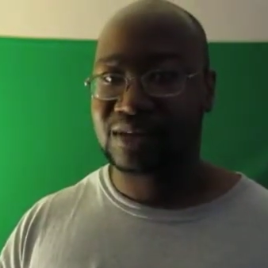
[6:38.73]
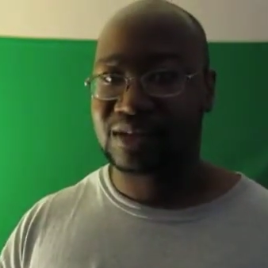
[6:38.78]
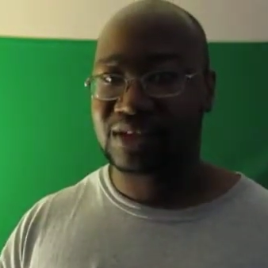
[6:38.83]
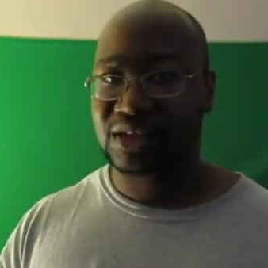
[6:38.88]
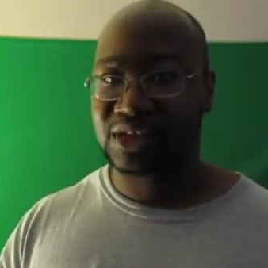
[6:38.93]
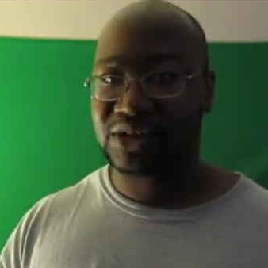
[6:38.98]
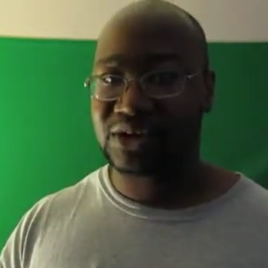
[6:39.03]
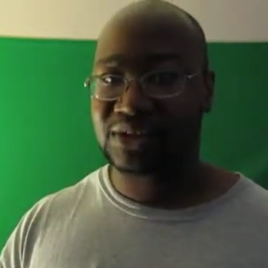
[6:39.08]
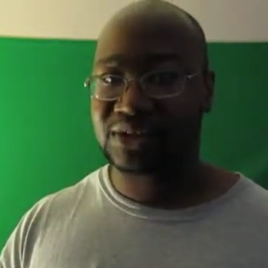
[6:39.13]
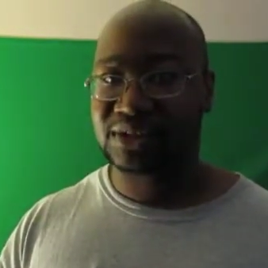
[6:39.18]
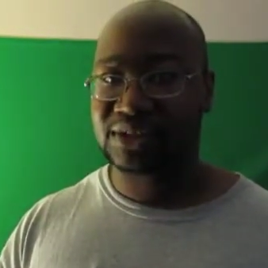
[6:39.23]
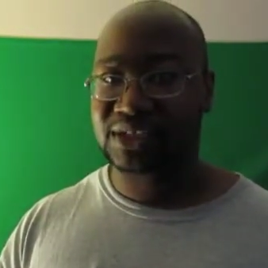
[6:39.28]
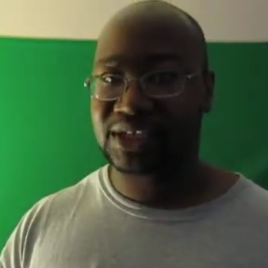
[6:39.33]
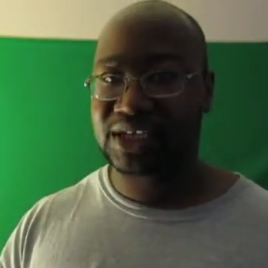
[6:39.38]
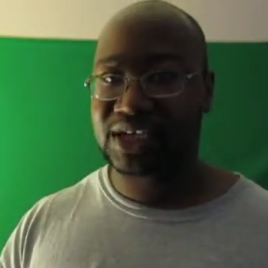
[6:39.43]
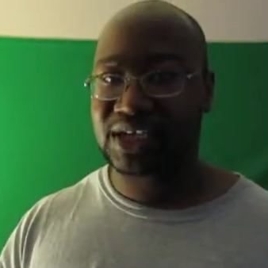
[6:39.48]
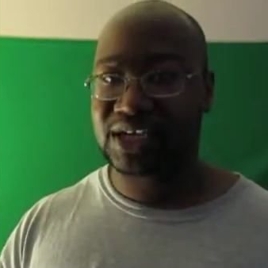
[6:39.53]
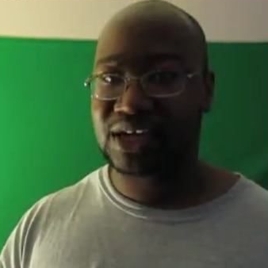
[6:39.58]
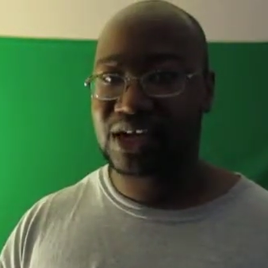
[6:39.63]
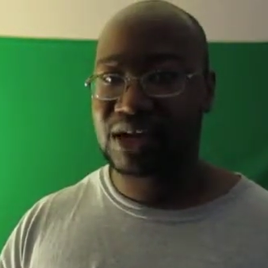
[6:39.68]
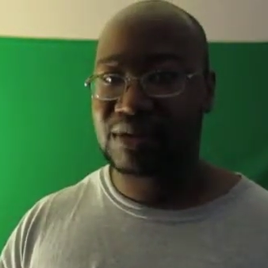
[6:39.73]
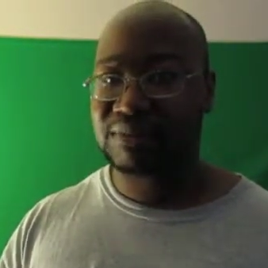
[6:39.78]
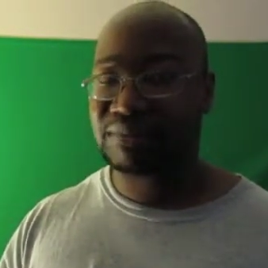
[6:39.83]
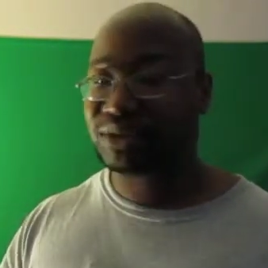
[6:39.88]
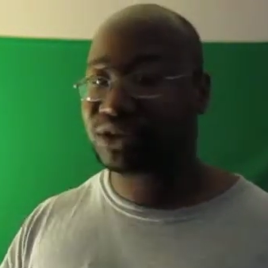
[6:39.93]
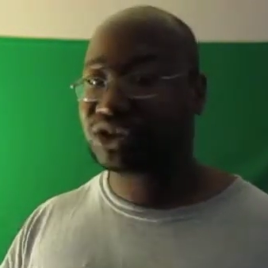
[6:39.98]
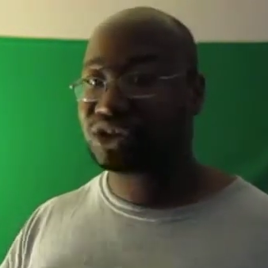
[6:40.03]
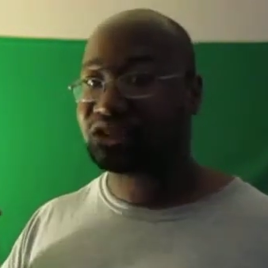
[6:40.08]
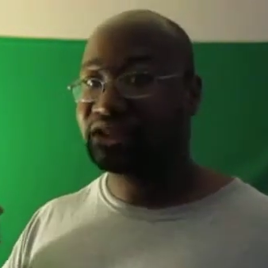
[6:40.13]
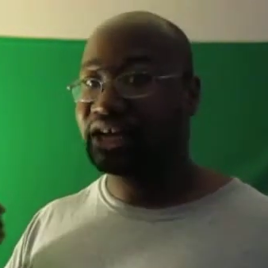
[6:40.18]
you know what I'm saying?
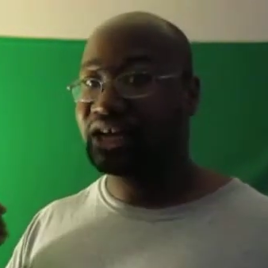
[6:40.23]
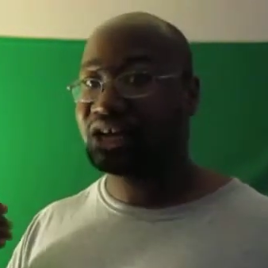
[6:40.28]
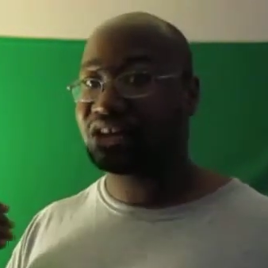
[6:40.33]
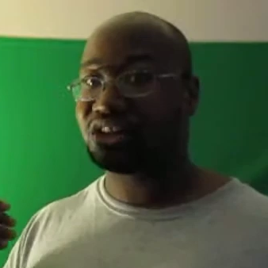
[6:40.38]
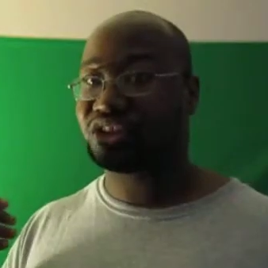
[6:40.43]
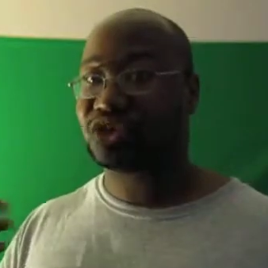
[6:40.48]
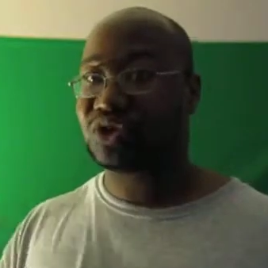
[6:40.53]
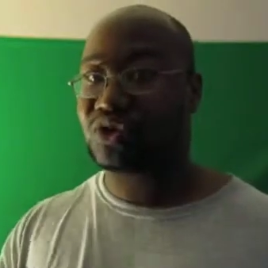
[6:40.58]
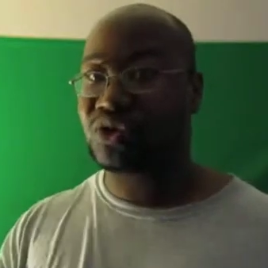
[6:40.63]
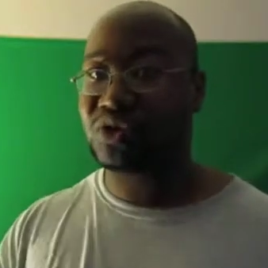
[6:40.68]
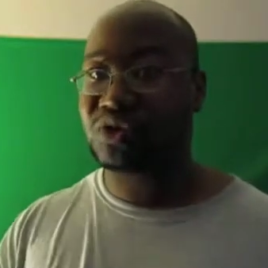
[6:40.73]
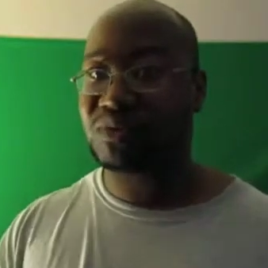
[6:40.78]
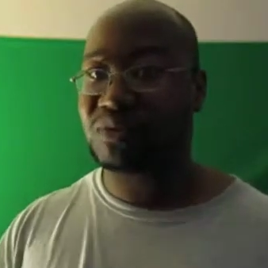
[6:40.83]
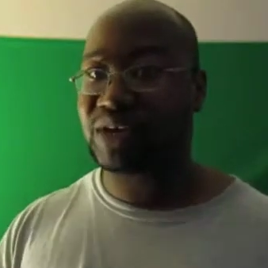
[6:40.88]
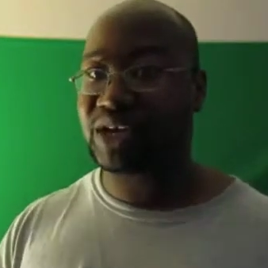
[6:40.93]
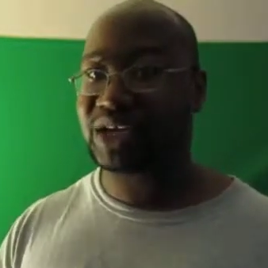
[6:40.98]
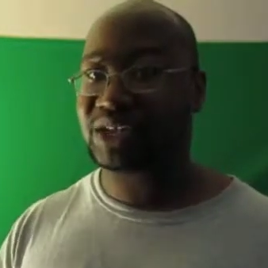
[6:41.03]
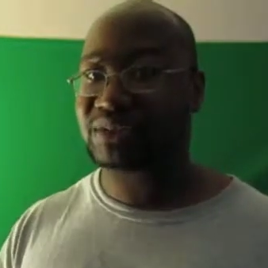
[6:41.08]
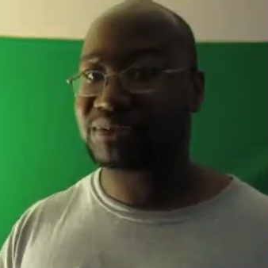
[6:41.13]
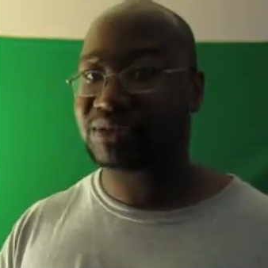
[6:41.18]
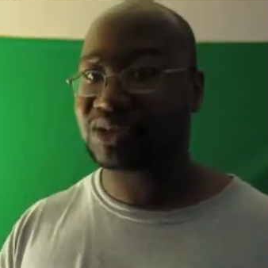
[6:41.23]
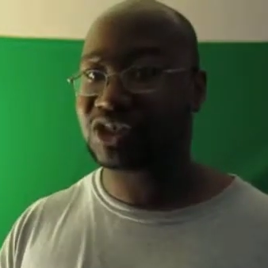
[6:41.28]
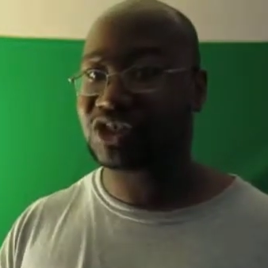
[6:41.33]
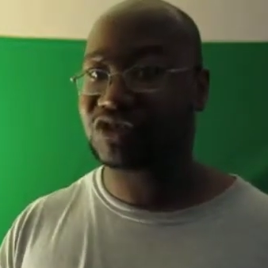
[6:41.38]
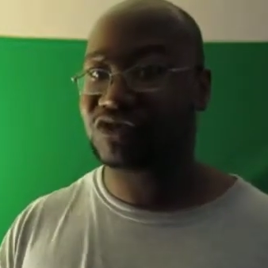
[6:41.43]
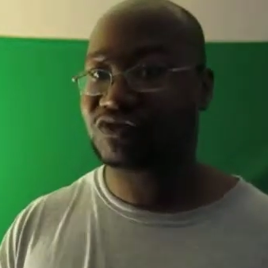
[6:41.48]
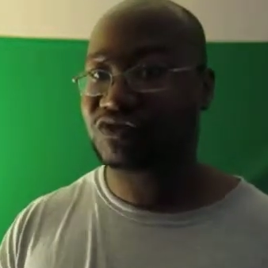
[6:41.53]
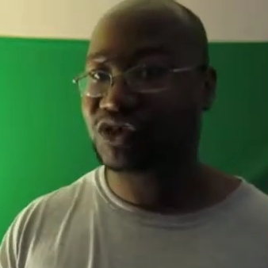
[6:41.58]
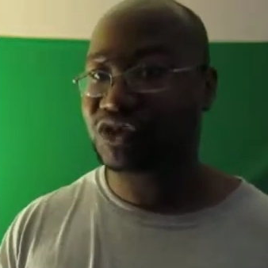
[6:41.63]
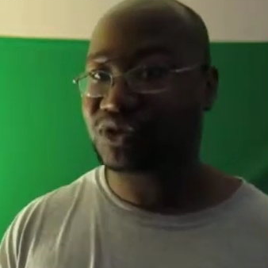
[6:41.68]
But you're not throwing away as much
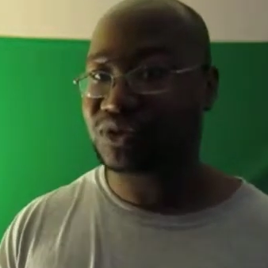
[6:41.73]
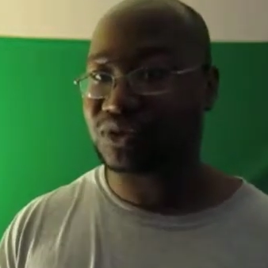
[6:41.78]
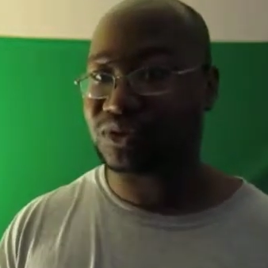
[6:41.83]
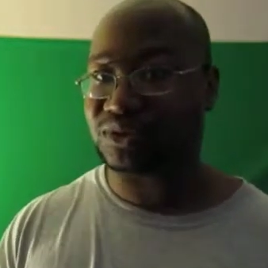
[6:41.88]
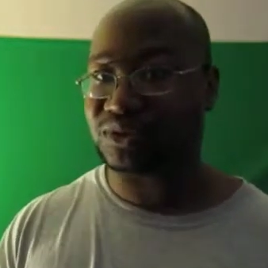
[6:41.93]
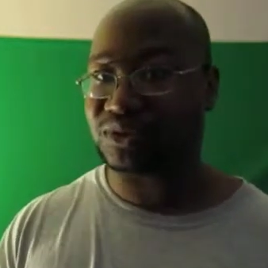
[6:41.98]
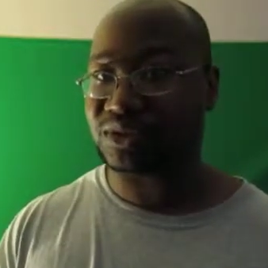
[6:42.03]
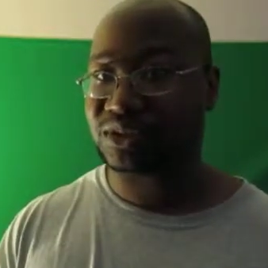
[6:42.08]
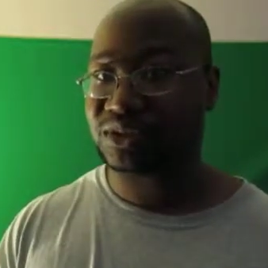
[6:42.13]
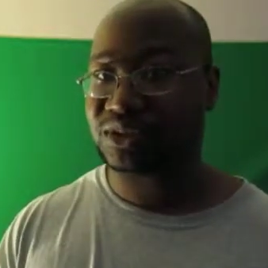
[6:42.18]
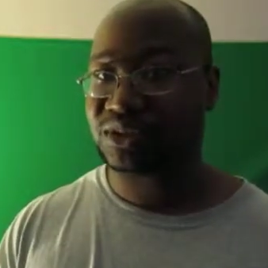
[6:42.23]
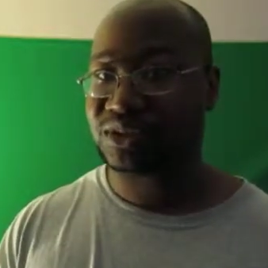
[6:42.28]
food.